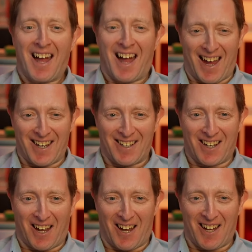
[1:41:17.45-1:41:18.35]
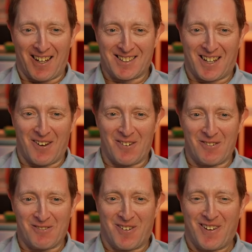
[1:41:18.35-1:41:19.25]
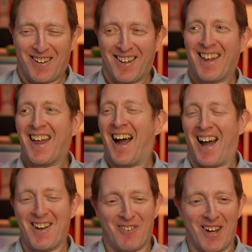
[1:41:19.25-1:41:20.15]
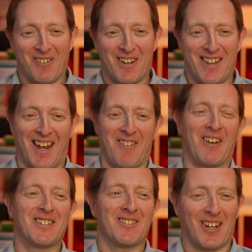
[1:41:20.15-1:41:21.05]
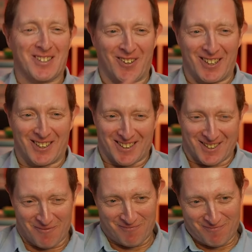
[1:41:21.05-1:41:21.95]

And uh, so I, we're with, you those of us who are just sort of